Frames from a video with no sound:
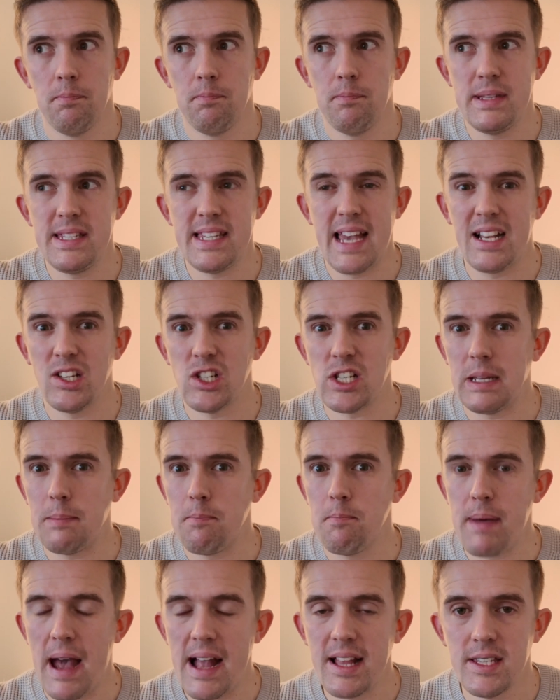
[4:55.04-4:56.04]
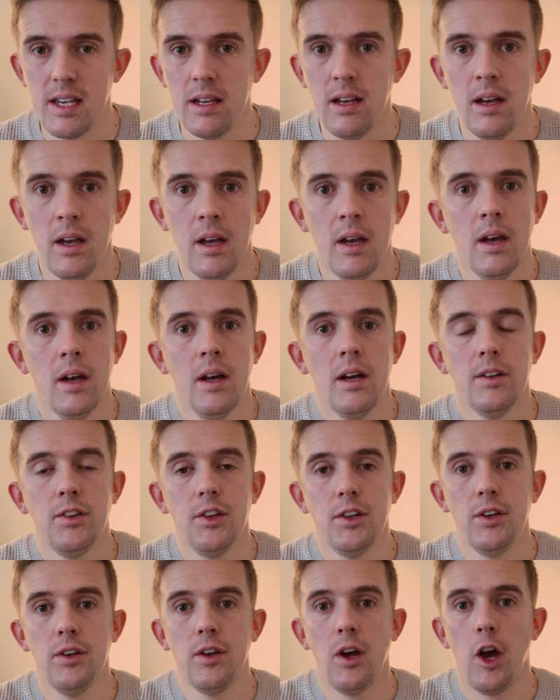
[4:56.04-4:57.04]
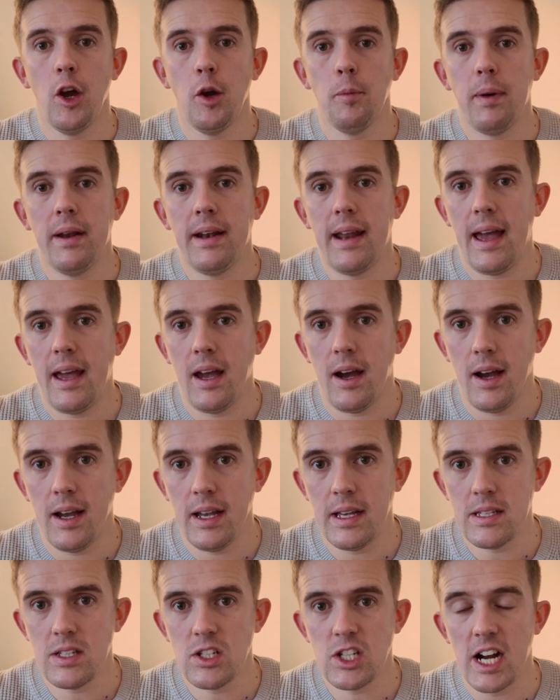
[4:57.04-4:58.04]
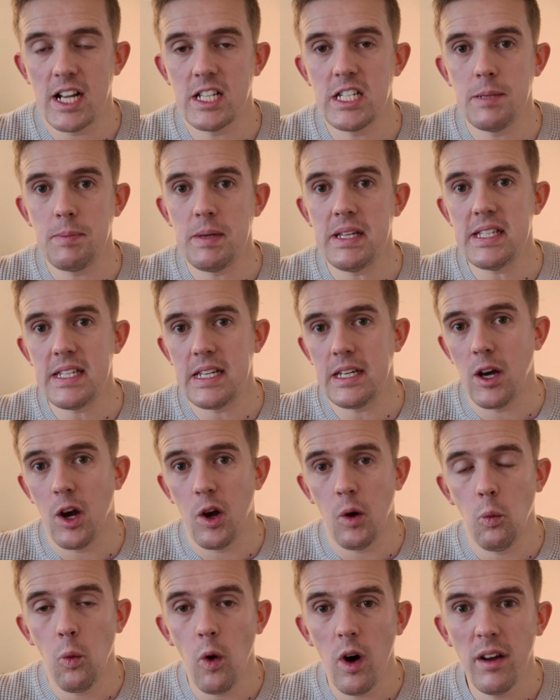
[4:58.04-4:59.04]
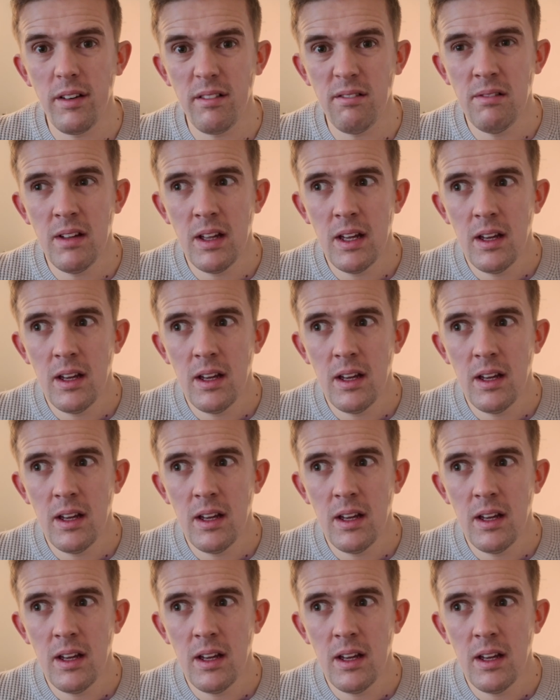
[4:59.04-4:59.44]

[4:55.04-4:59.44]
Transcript: potentially better than OpenAI's ChatGPT 01,